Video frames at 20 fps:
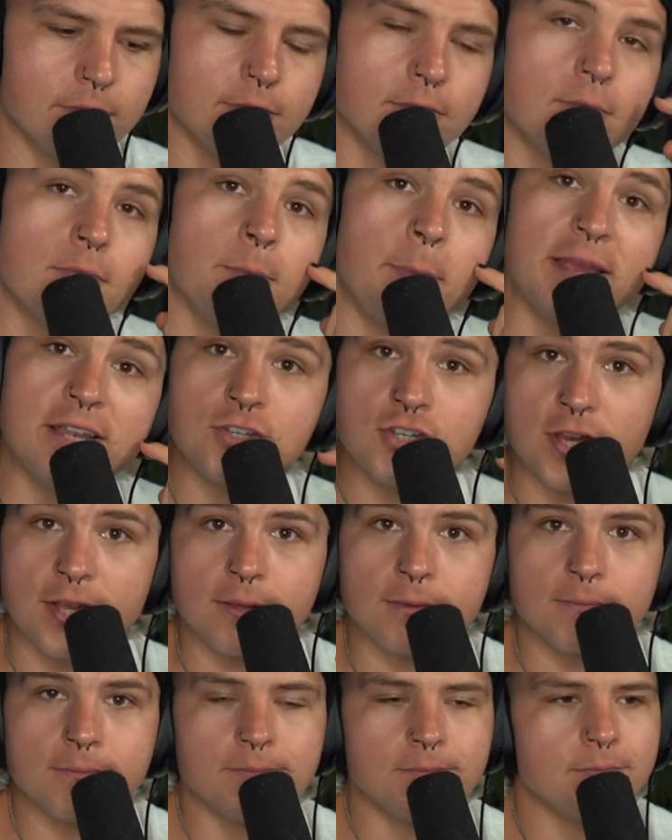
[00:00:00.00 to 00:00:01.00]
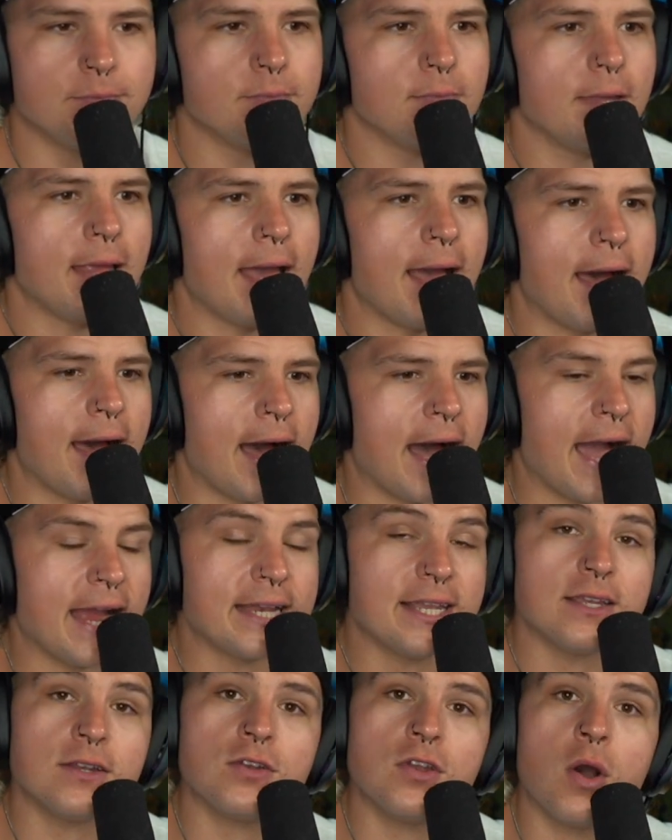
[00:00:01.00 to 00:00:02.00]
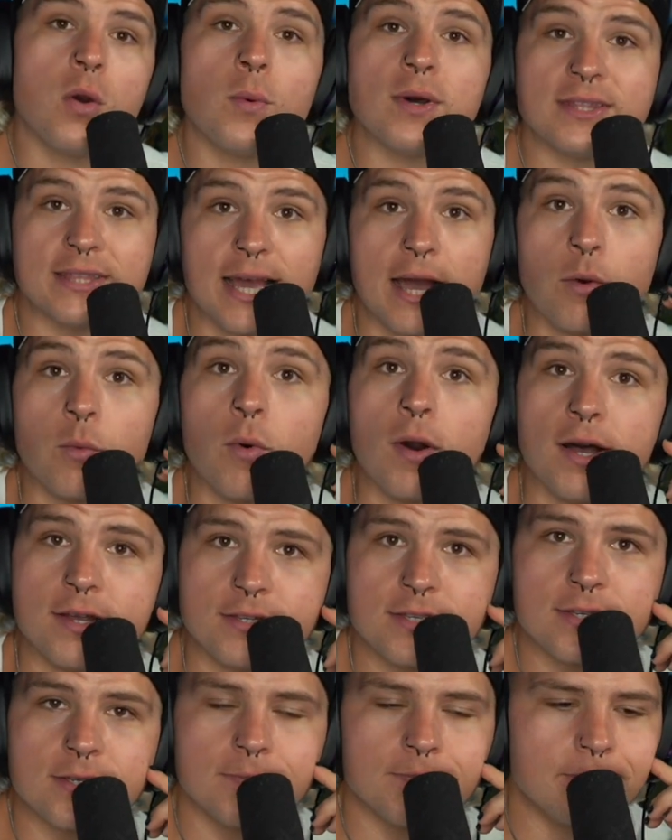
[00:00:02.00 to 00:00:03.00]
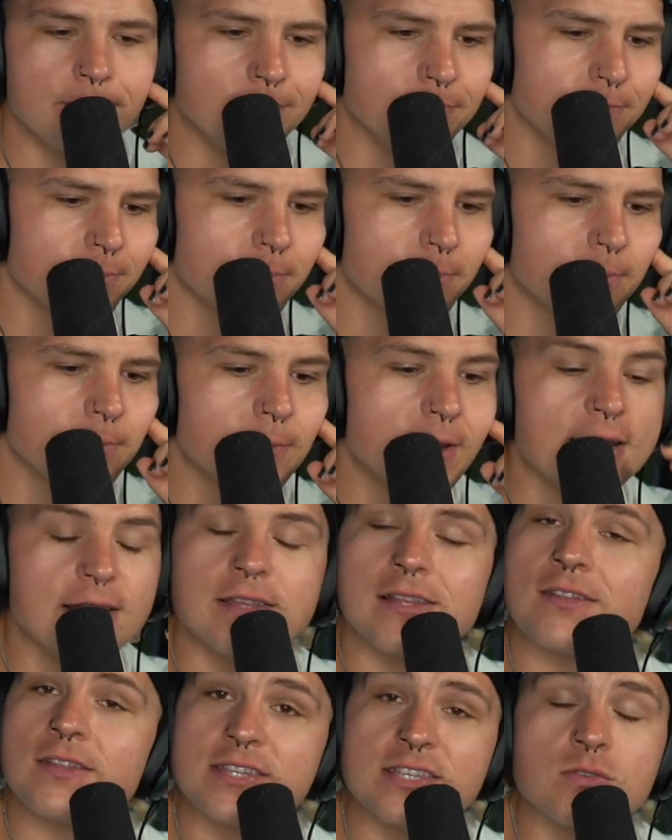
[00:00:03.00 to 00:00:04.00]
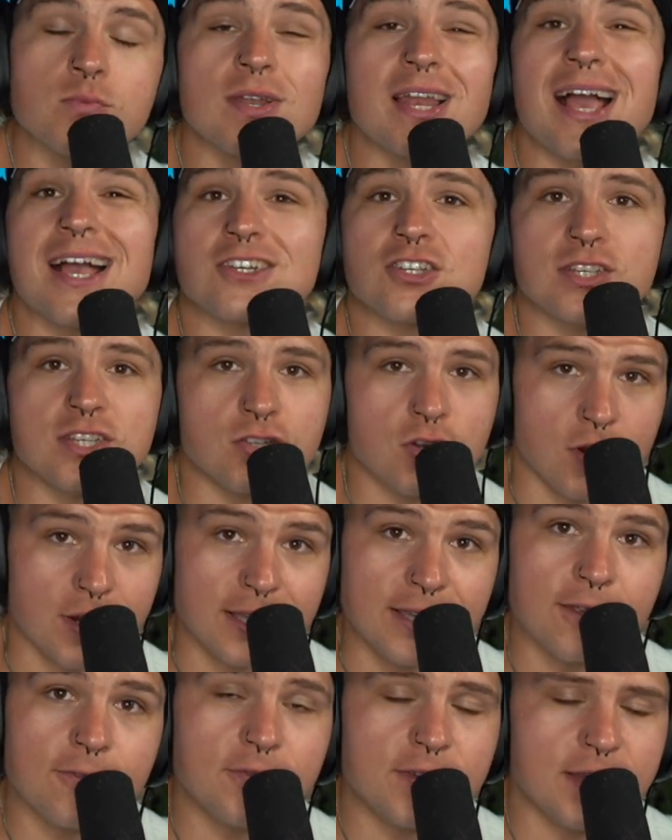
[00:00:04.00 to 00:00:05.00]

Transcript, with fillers: binging. I didn't know what that was. this is when I actually started lifting